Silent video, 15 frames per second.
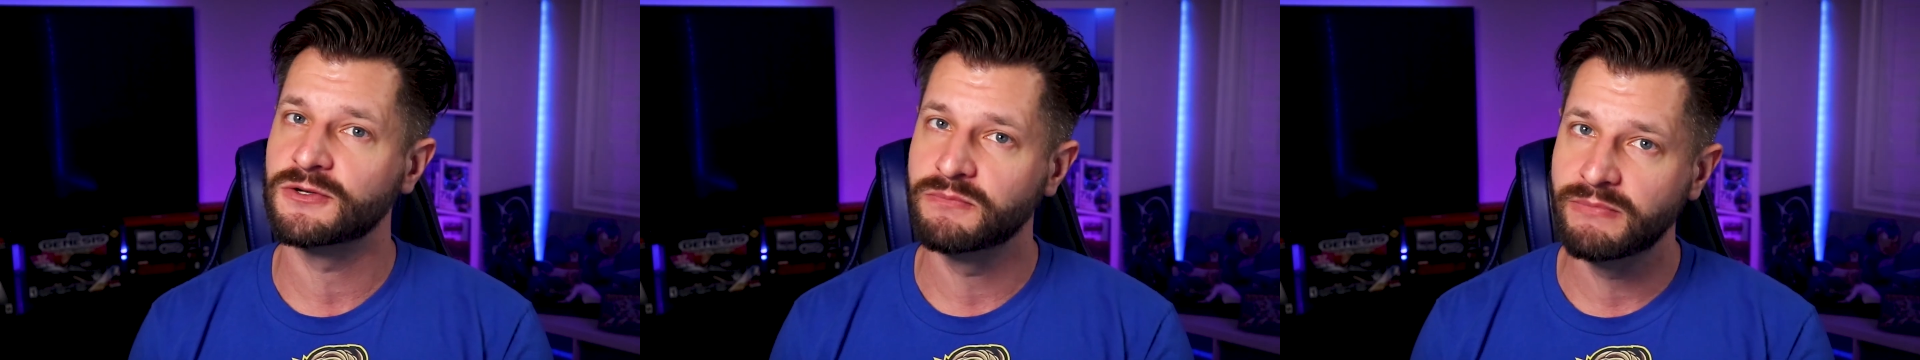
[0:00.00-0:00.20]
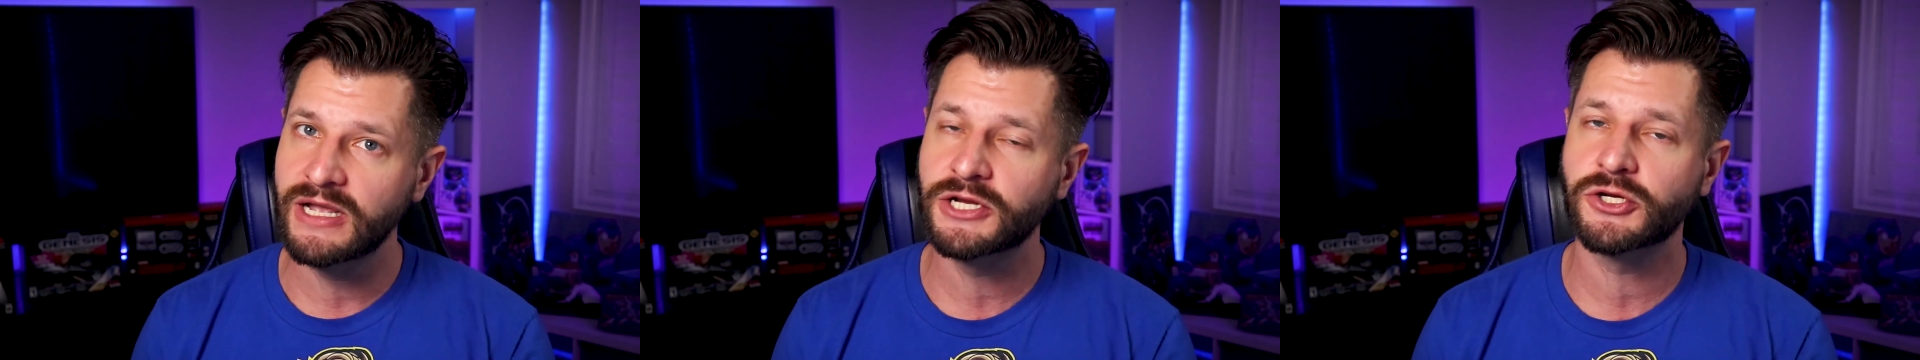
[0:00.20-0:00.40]

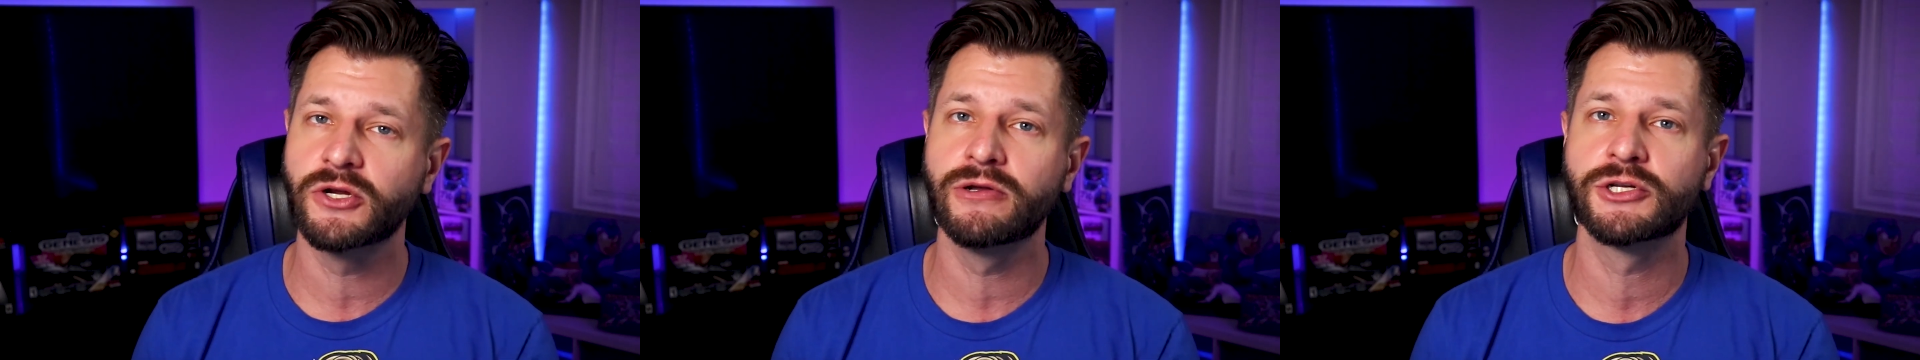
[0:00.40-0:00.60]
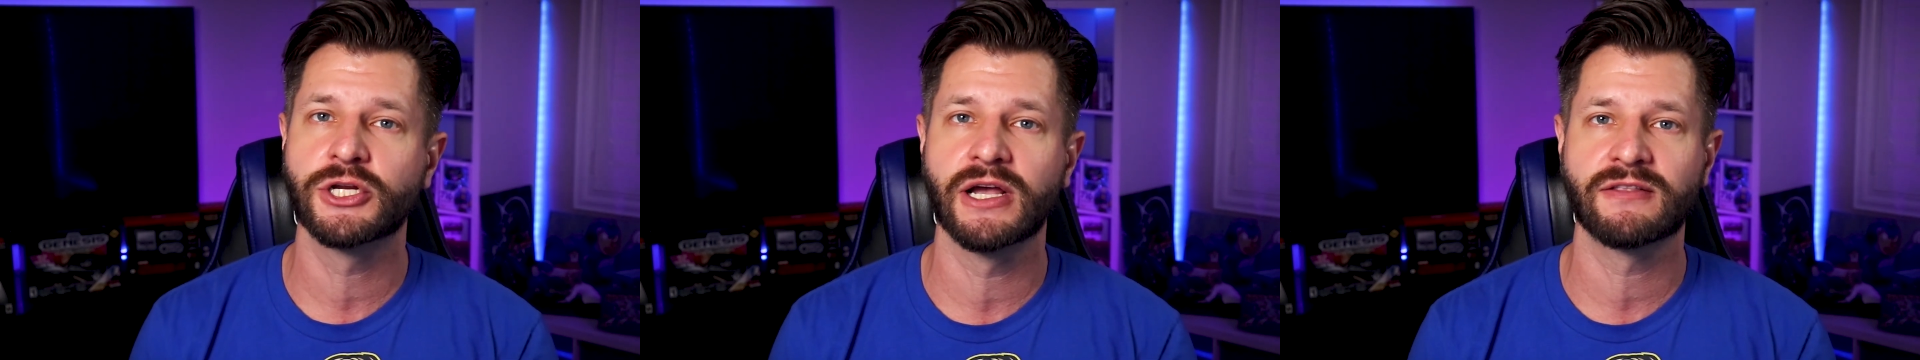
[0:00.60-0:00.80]
So make
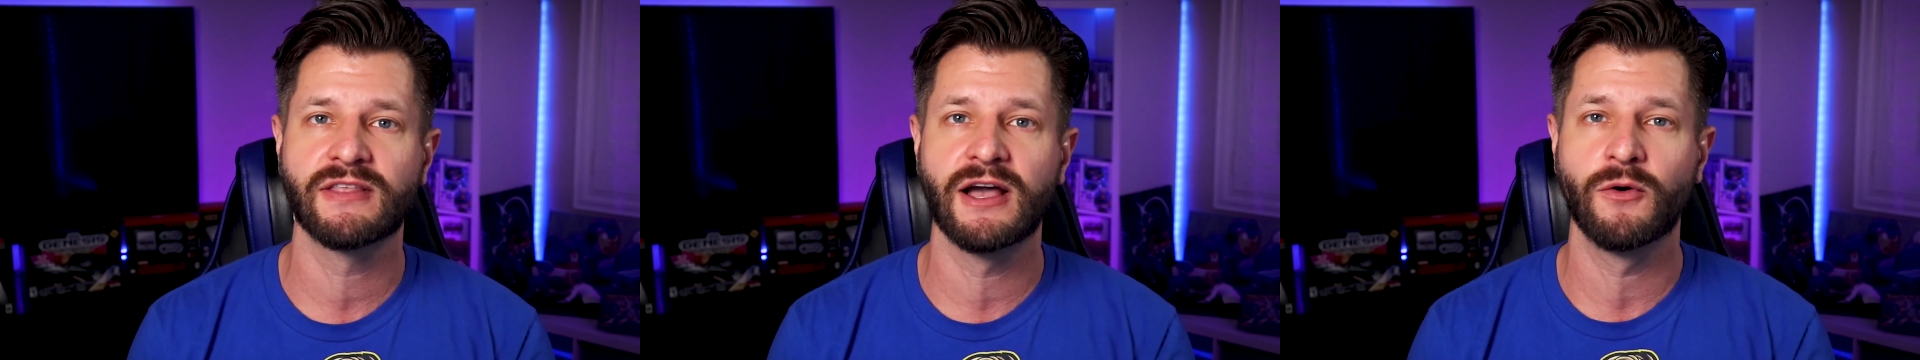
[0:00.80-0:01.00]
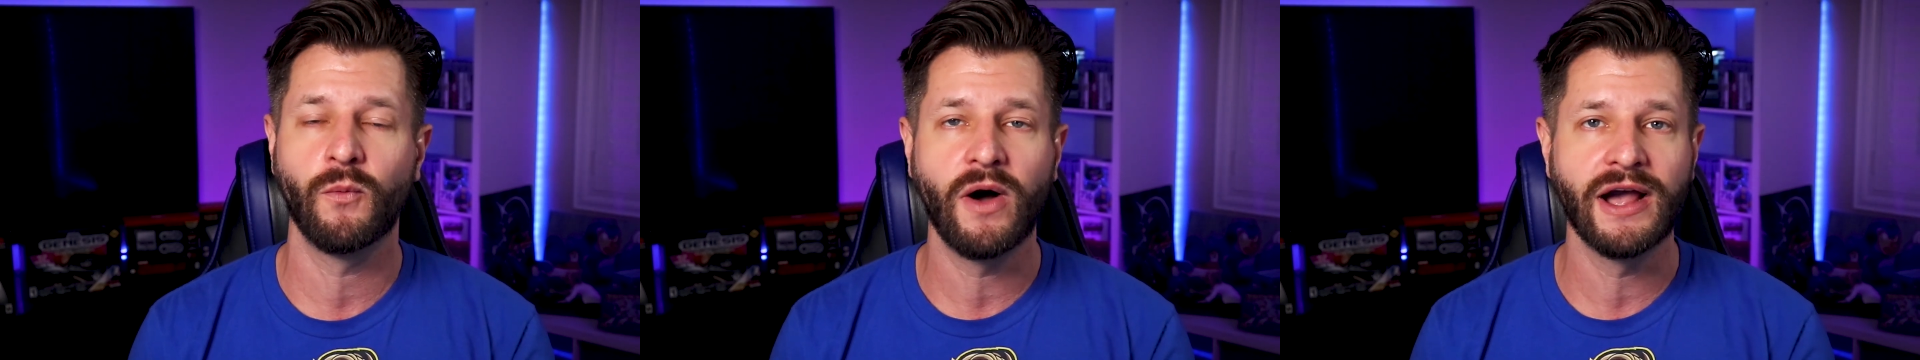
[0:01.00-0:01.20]
sure you check
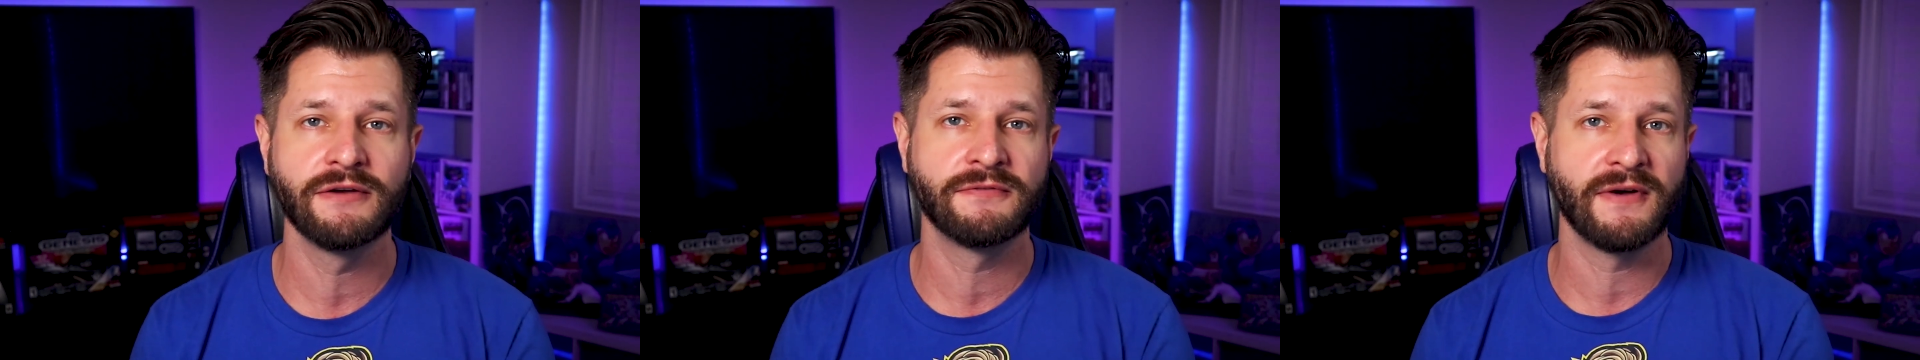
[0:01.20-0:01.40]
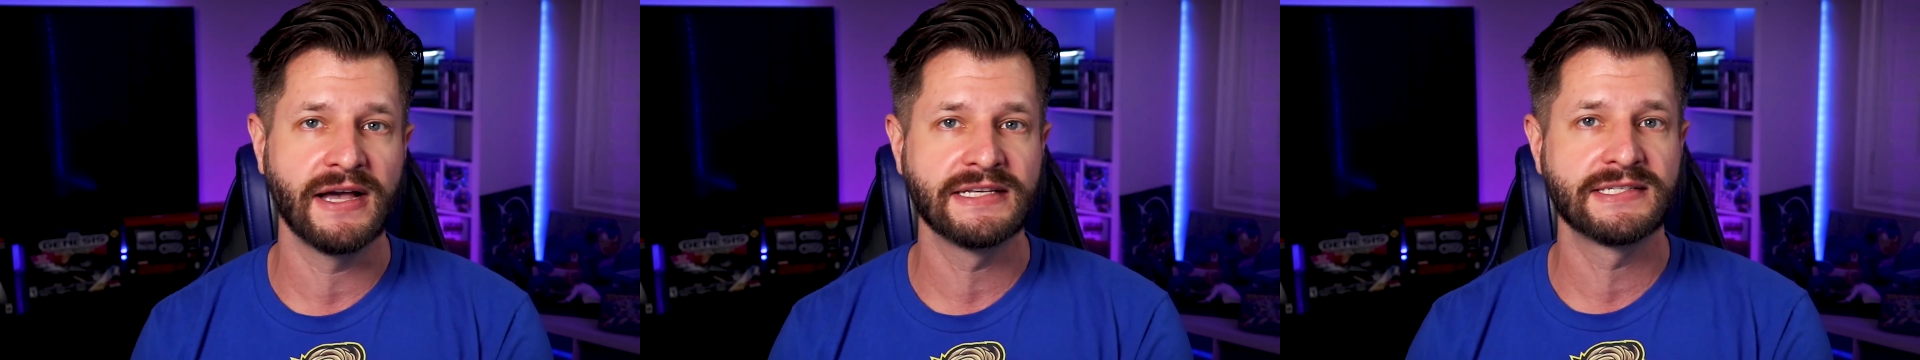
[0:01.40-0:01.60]
that
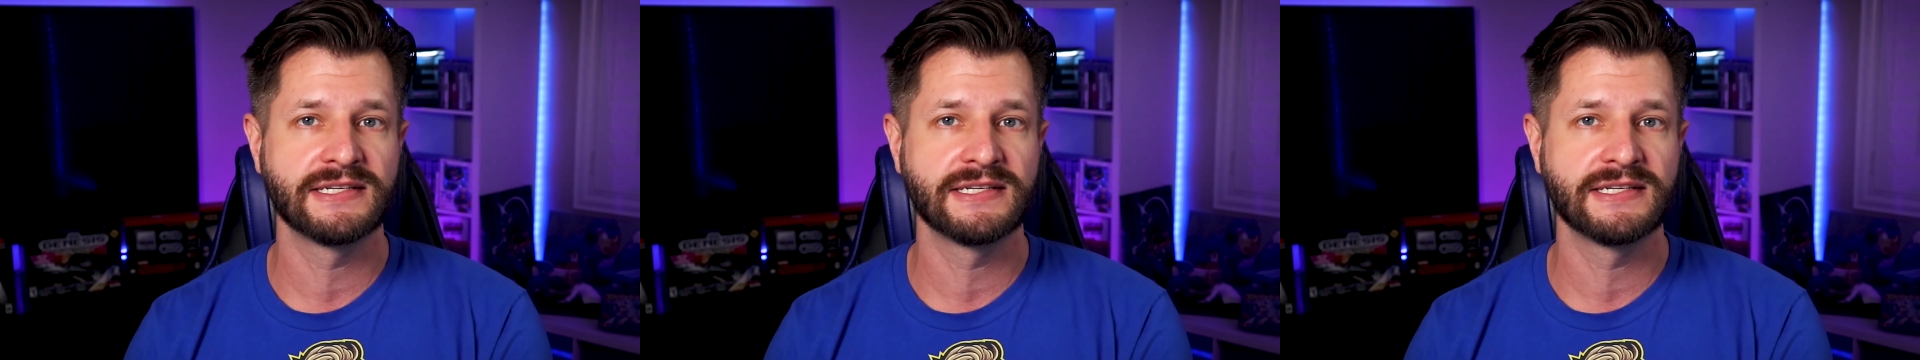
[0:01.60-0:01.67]
Wi-Fi